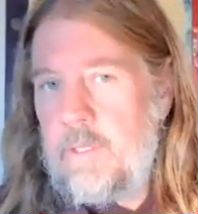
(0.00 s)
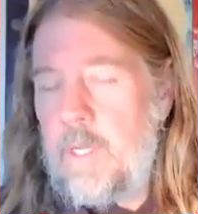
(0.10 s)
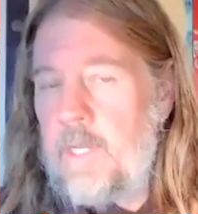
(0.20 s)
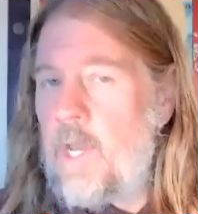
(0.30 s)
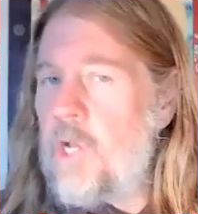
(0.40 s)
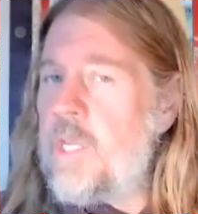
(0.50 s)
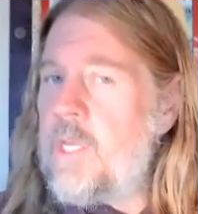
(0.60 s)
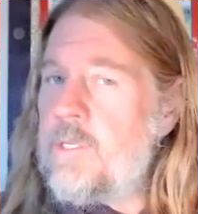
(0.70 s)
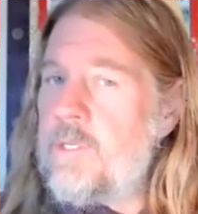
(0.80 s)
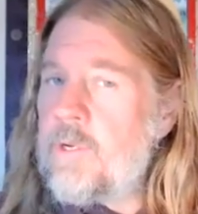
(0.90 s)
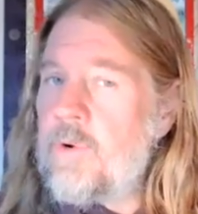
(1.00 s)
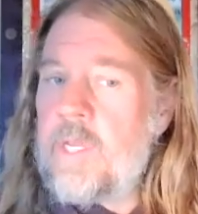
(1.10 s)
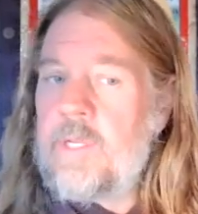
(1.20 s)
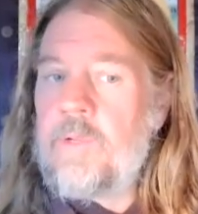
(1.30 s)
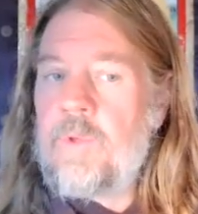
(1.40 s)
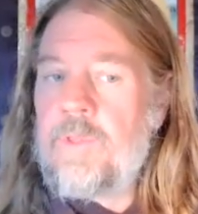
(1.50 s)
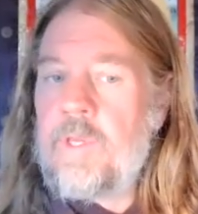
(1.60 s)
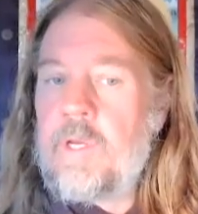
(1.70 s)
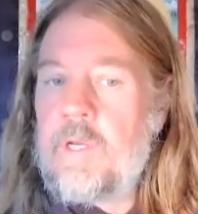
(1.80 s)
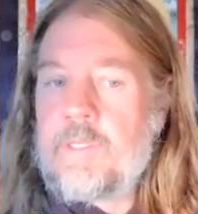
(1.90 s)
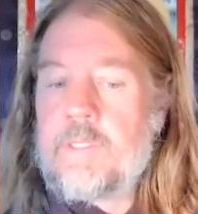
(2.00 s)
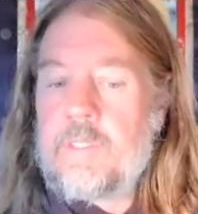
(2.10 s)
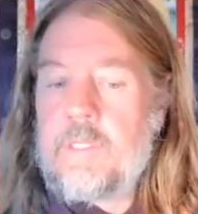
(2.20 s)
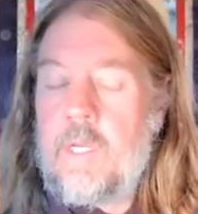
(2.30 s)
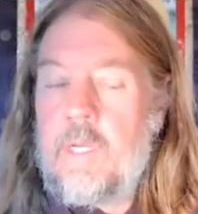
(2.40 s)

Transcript: and unintegrated within us,